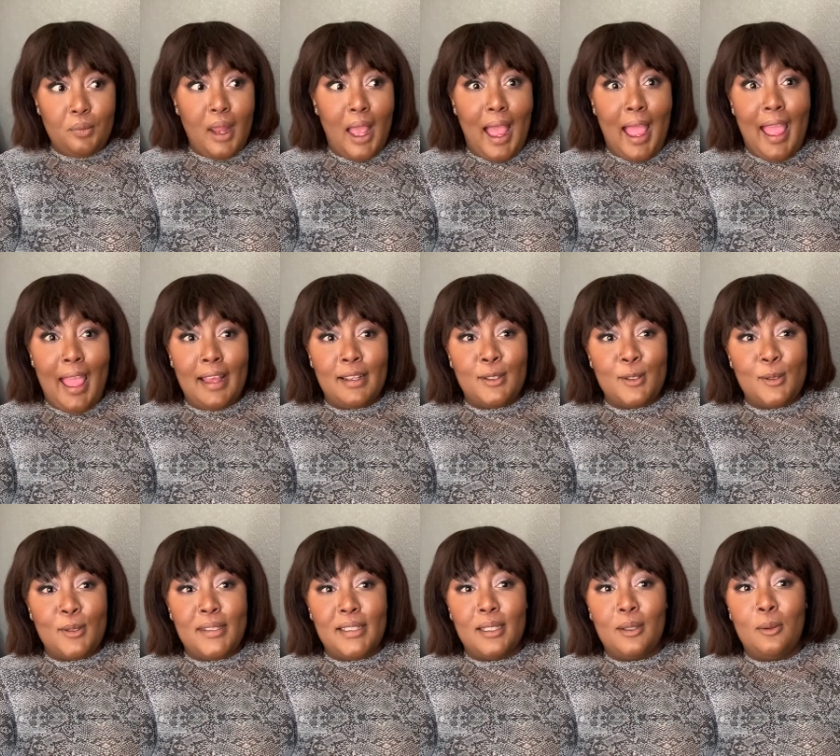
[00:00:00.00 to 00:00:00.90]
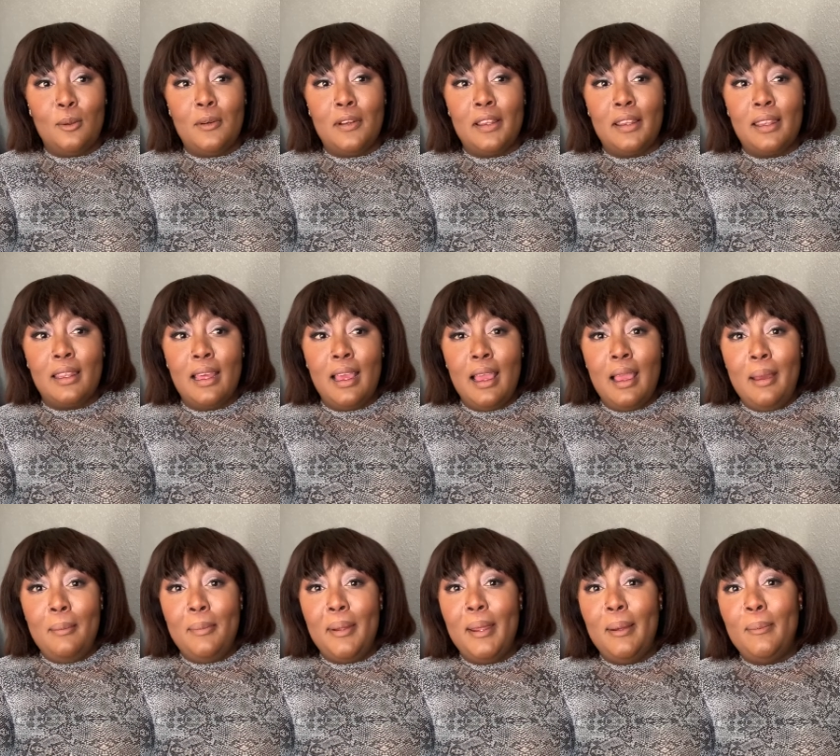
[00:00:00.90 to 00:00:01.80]
i had to deal with
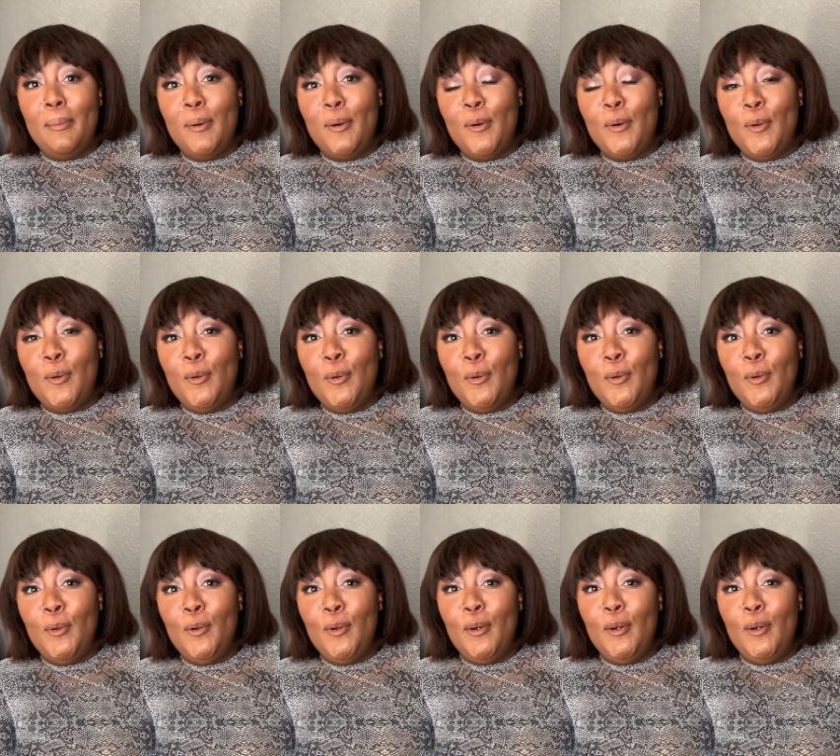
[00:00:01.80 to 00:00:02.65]
people who